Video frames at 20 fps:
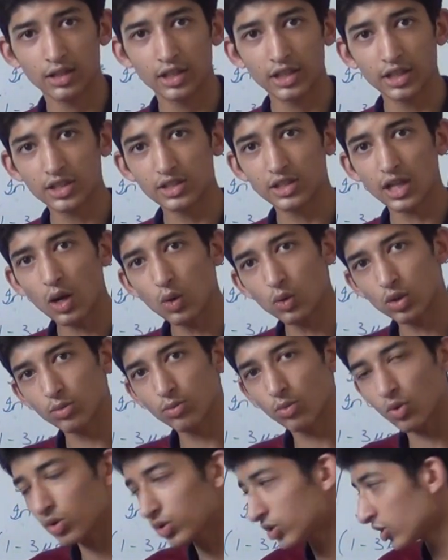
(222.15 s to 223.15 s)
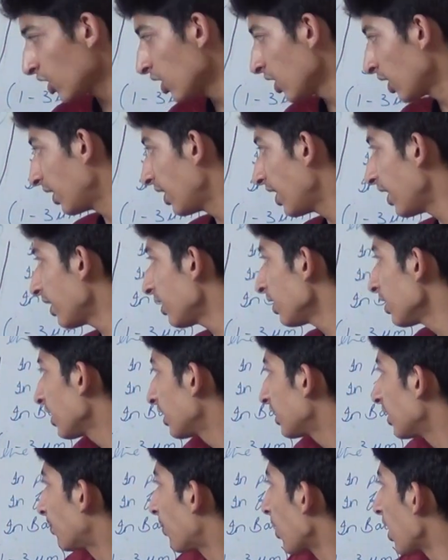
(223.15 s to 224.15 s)
It is the outermost layer
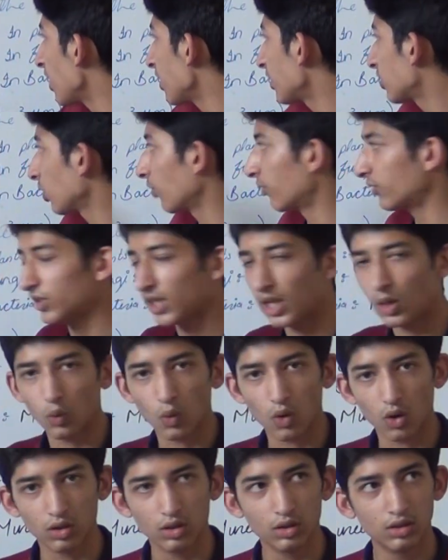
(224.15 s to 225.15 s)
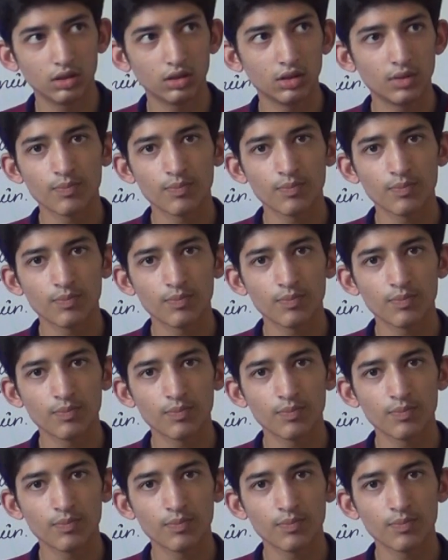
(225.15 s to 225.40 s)
in the parts of cell wall.